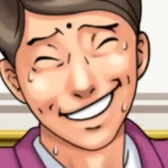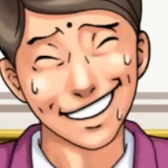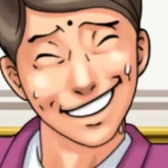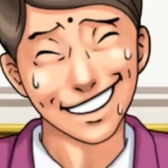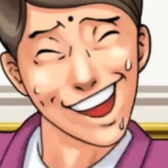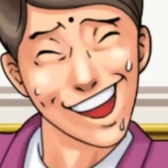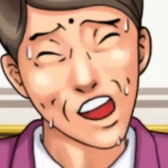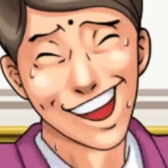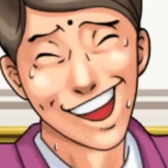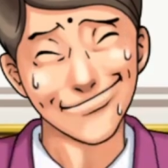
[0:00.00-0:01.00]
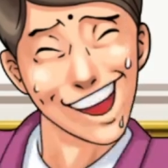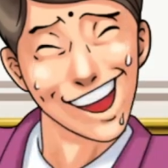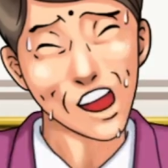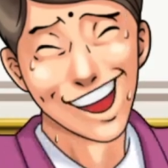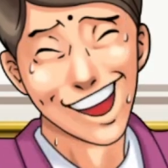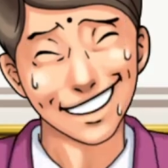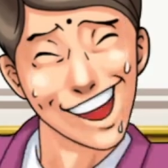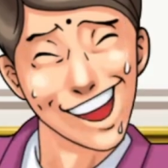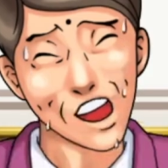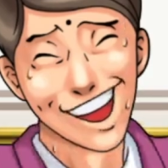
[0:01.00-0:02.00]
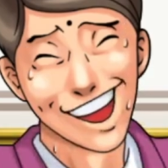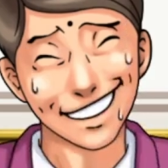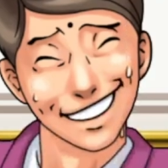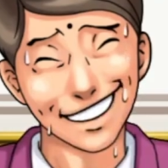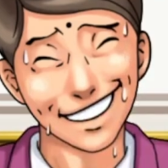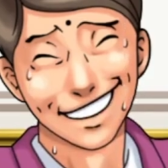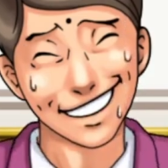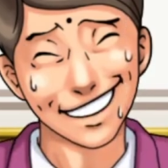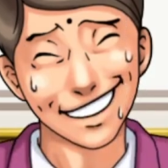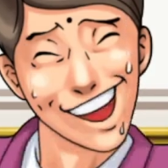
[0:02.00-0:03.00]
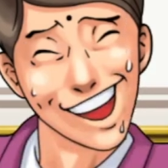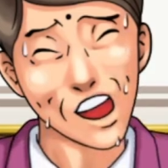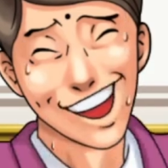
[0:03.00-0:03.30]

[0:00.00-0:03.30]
I saw it. There was a table clock in the apartment.